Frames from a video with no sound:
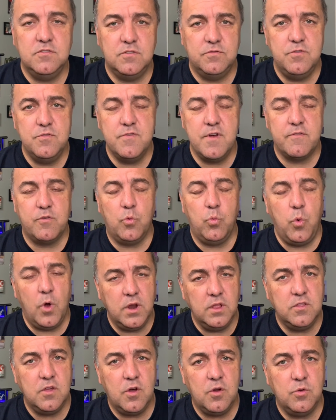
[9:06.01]
If you've ever
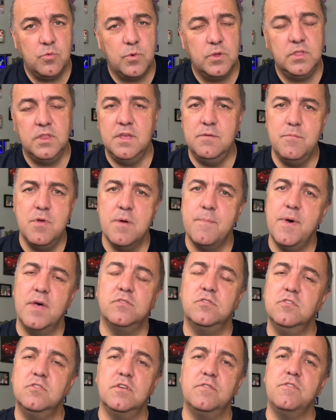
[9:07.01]
wanted to own one, leave me a
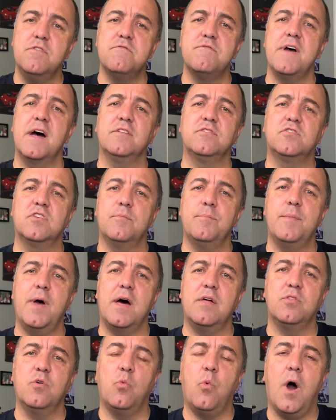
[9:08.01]
message. If you found some out
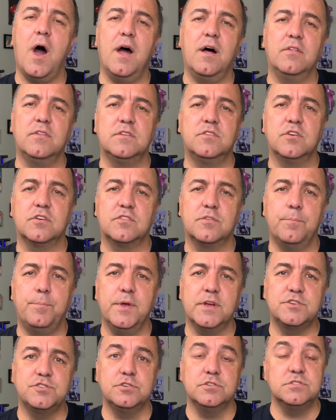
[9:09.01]
in the wild and took some
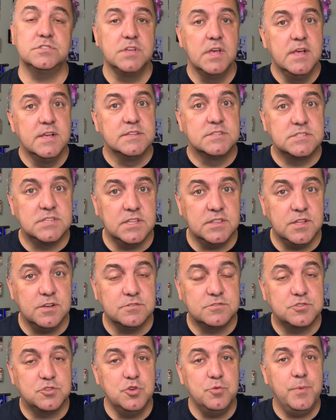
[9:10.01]
pictures, send those
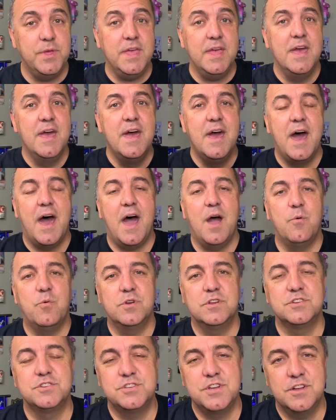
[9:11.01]
to me. I want to
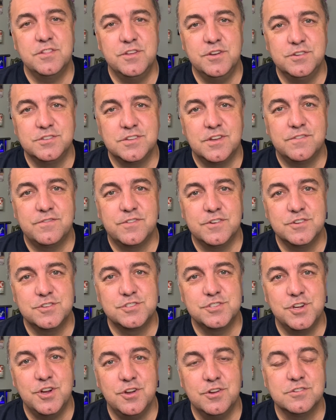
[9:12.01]
share those for
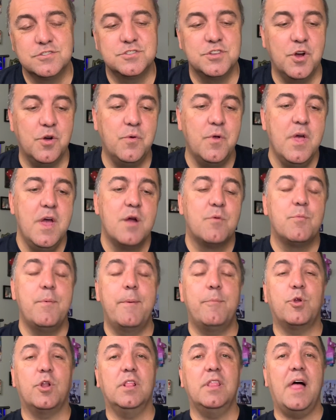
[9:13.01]
sure. So
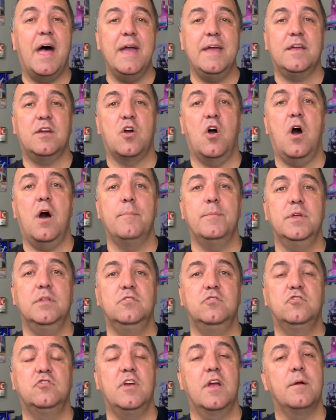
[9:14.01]
remember to like, comment, and
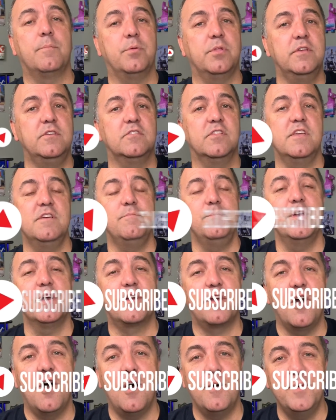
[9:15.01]
share. Please leave me a
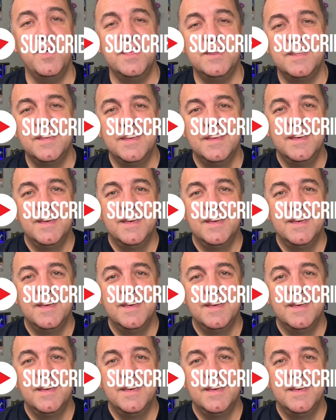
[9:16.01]
comment.